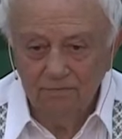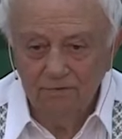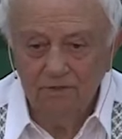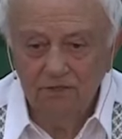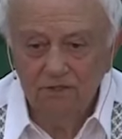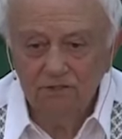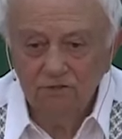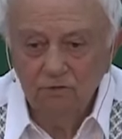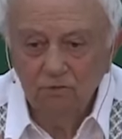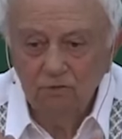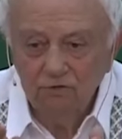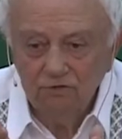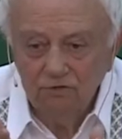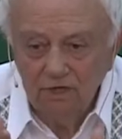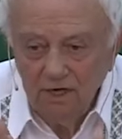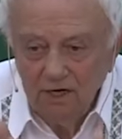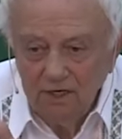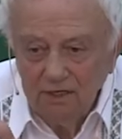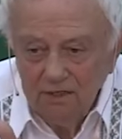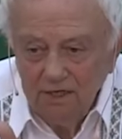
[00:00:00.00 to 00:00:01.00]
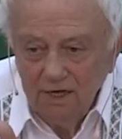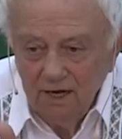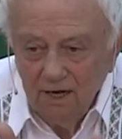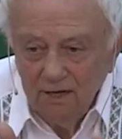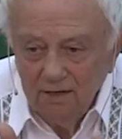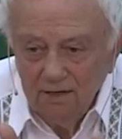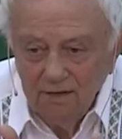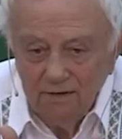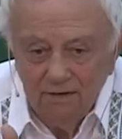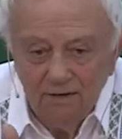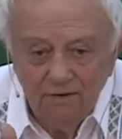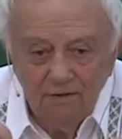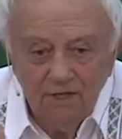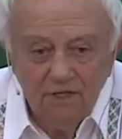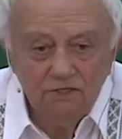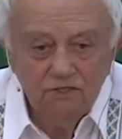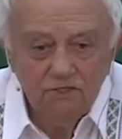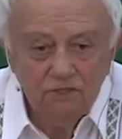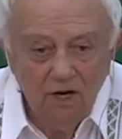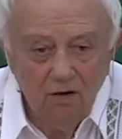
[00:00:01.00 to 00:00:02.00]
This was the idea.
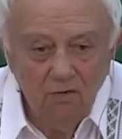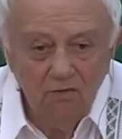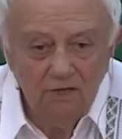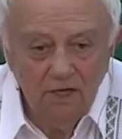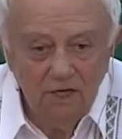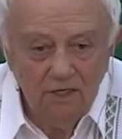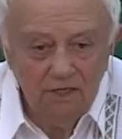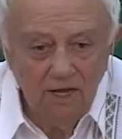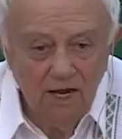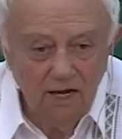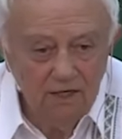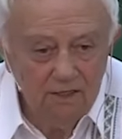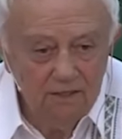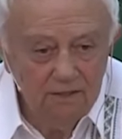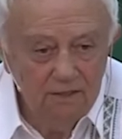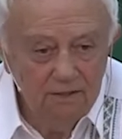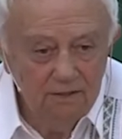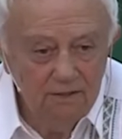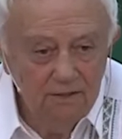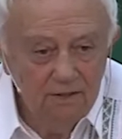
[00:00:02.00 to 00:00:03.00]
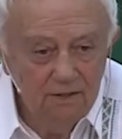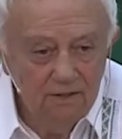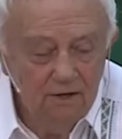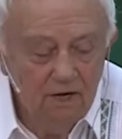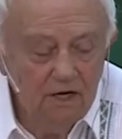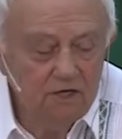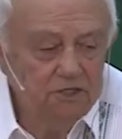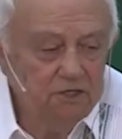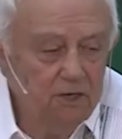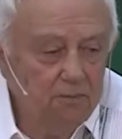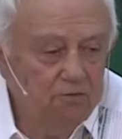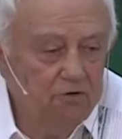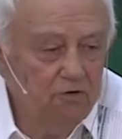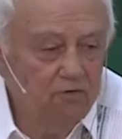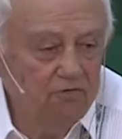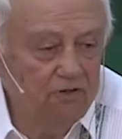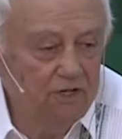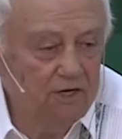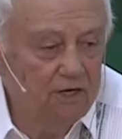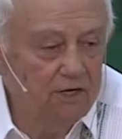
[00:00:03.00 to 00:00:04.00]
That's how they died, except
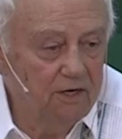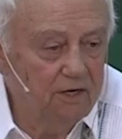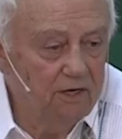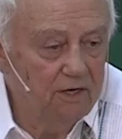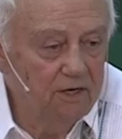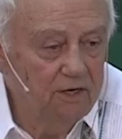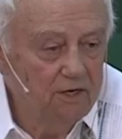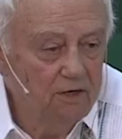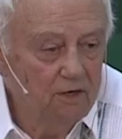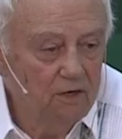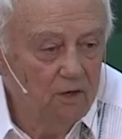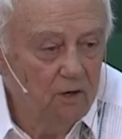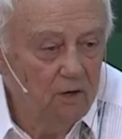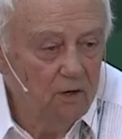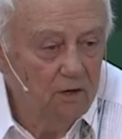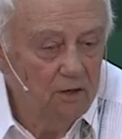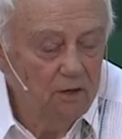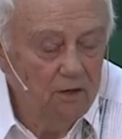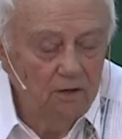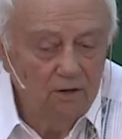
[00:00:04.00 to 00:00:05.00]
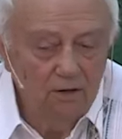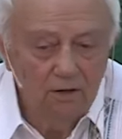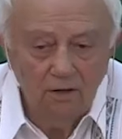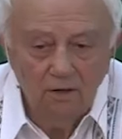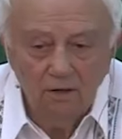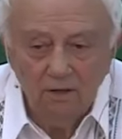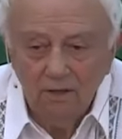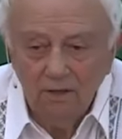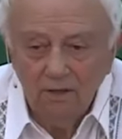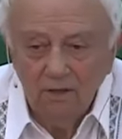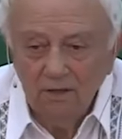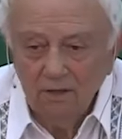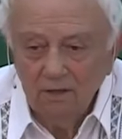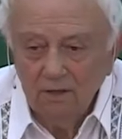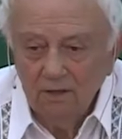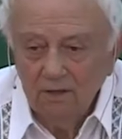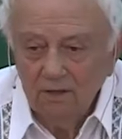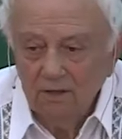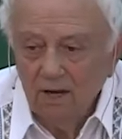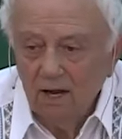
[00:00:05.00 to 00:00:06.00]
of the
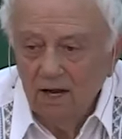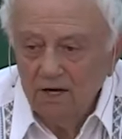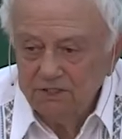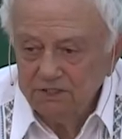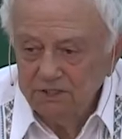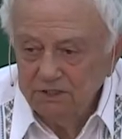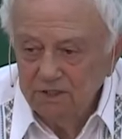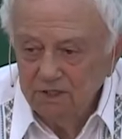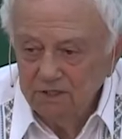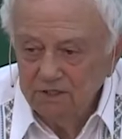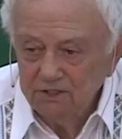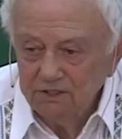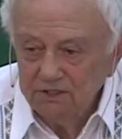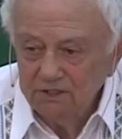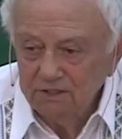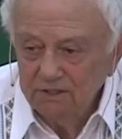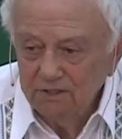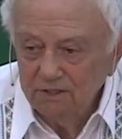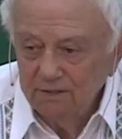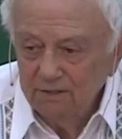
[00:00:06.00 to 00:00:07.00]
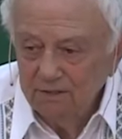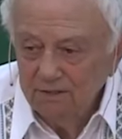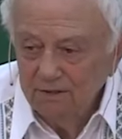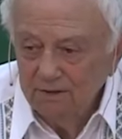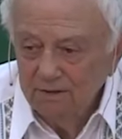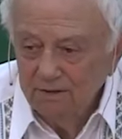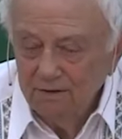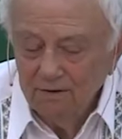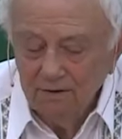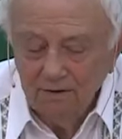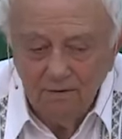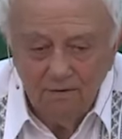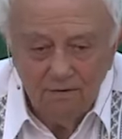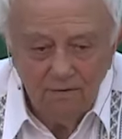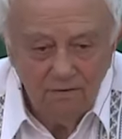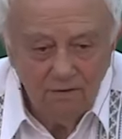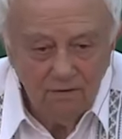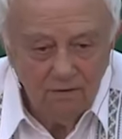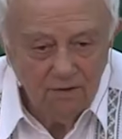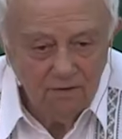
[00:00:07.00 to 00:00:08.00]
uh, accidents.
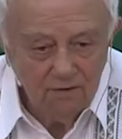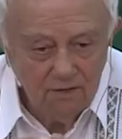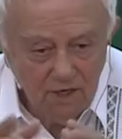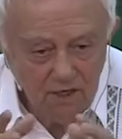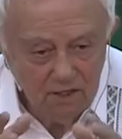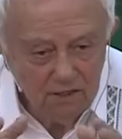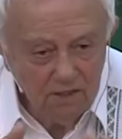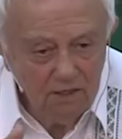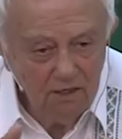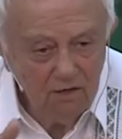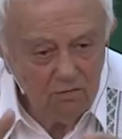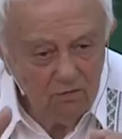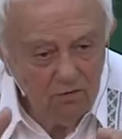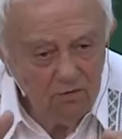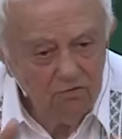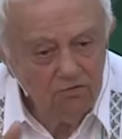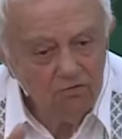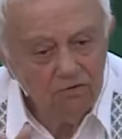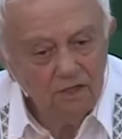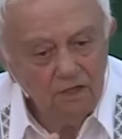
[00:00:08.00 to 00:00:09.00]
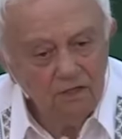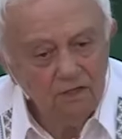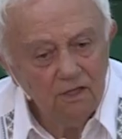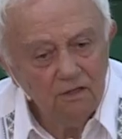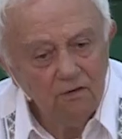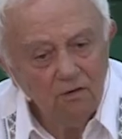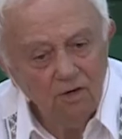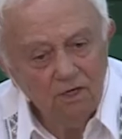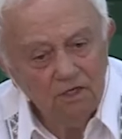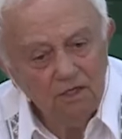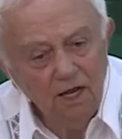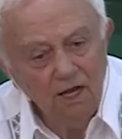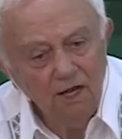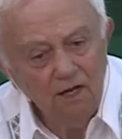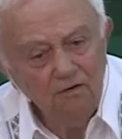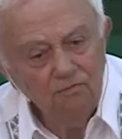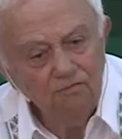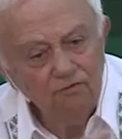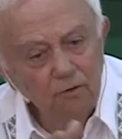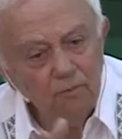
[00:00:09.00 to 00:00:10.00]
The idea was that they were
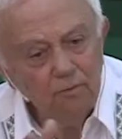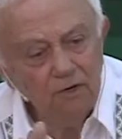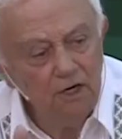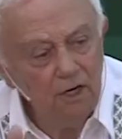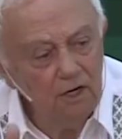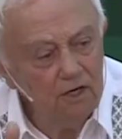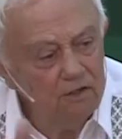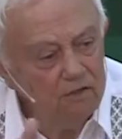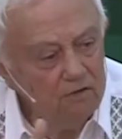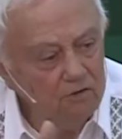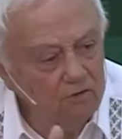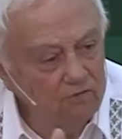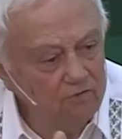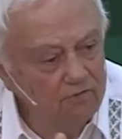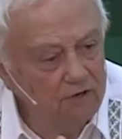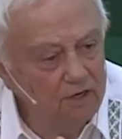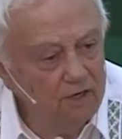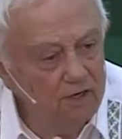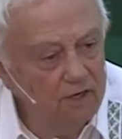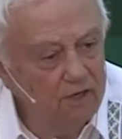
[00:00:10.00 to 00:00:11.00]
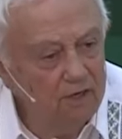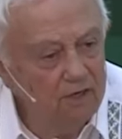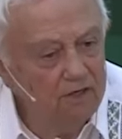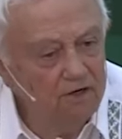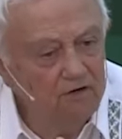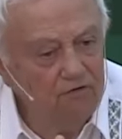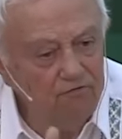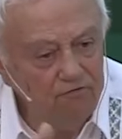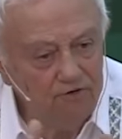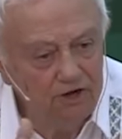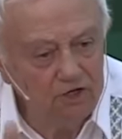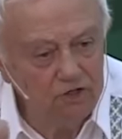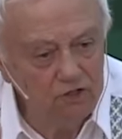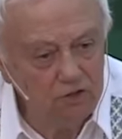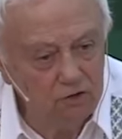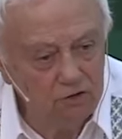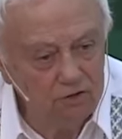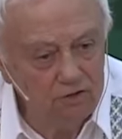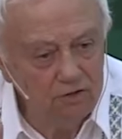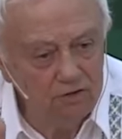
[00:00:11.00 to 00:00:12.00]
dying from a kind of uh, an
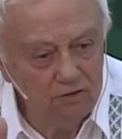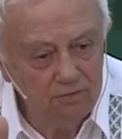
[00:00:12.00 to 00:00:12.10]
infection.